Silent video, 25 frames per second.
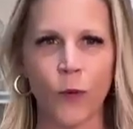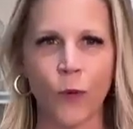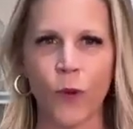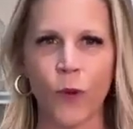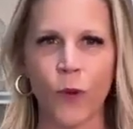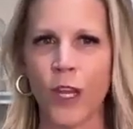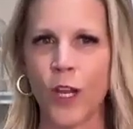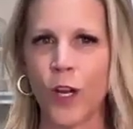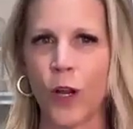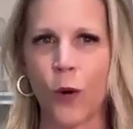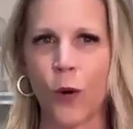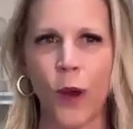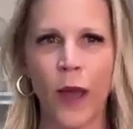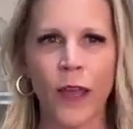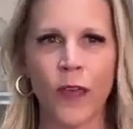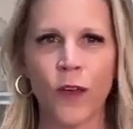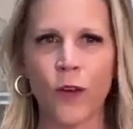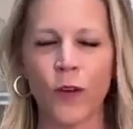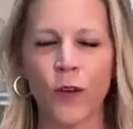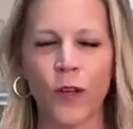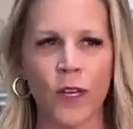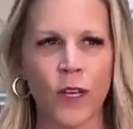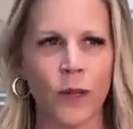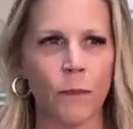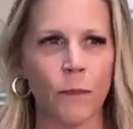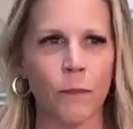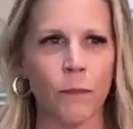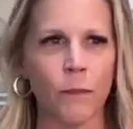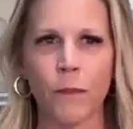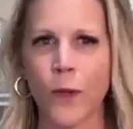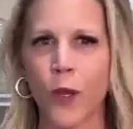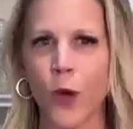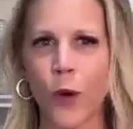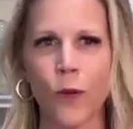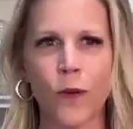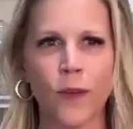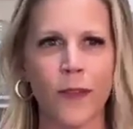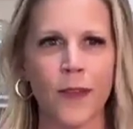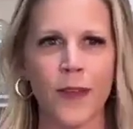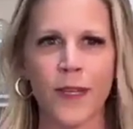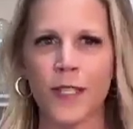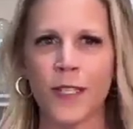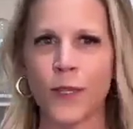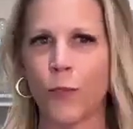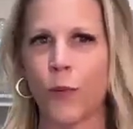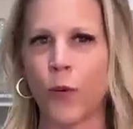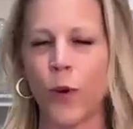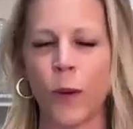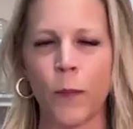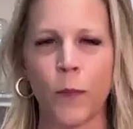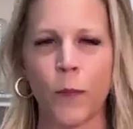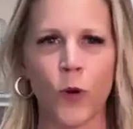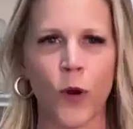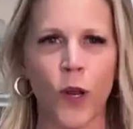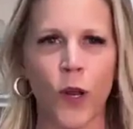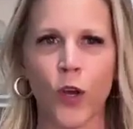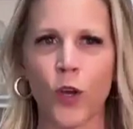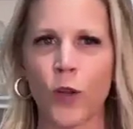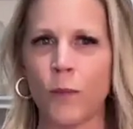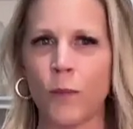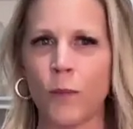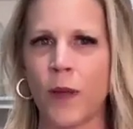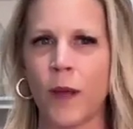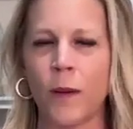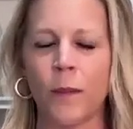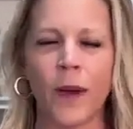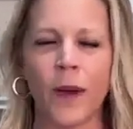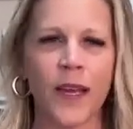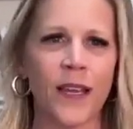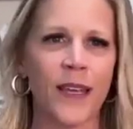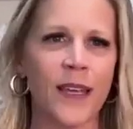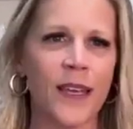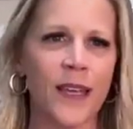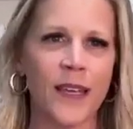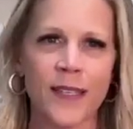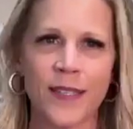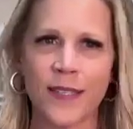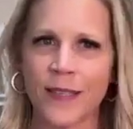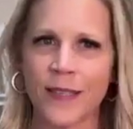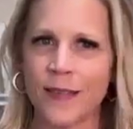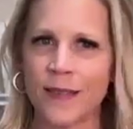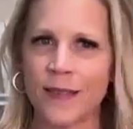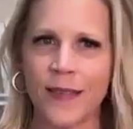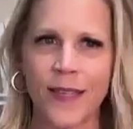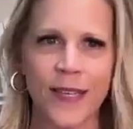And, I couldn't go to this appointment or I couldn't be at my kids'